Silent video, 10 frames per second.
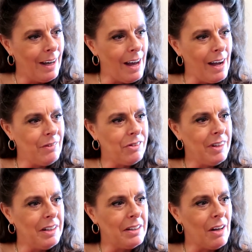I've
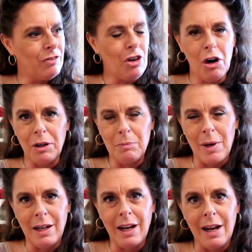seen enough dark in
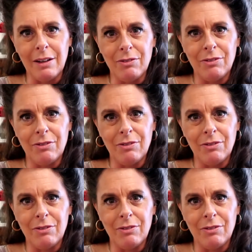my life,